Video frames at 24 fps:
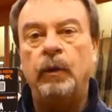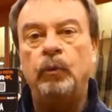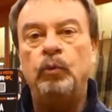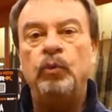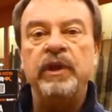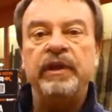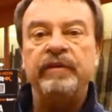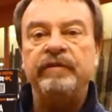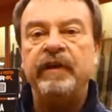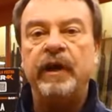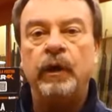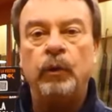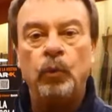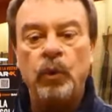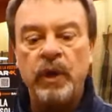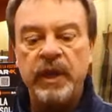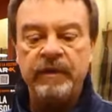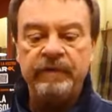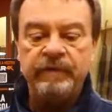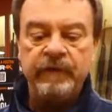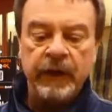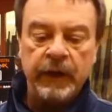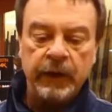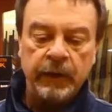Weaver
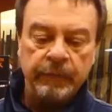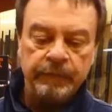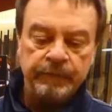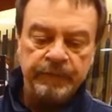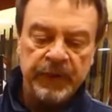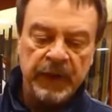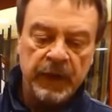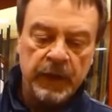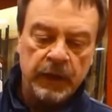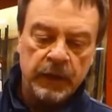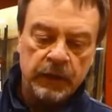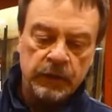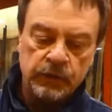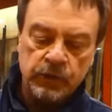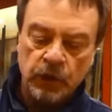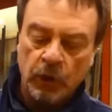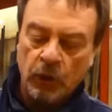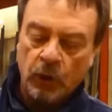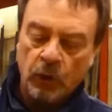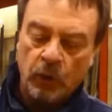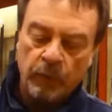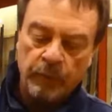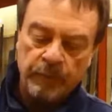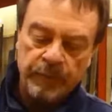Weaver,
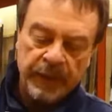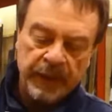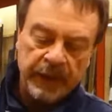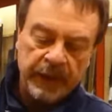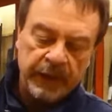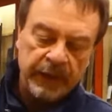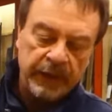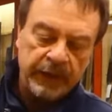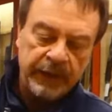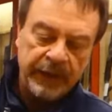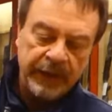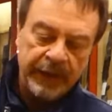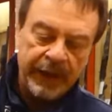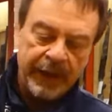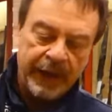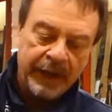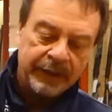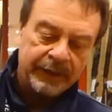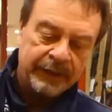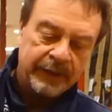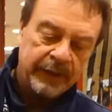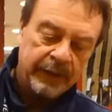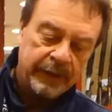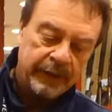so the,
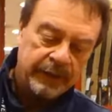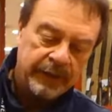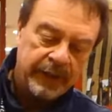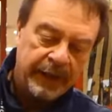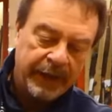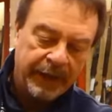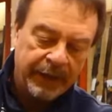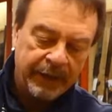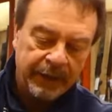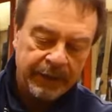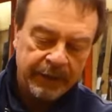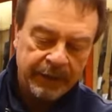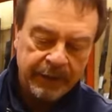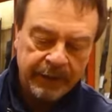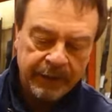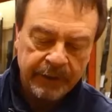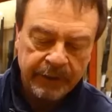the,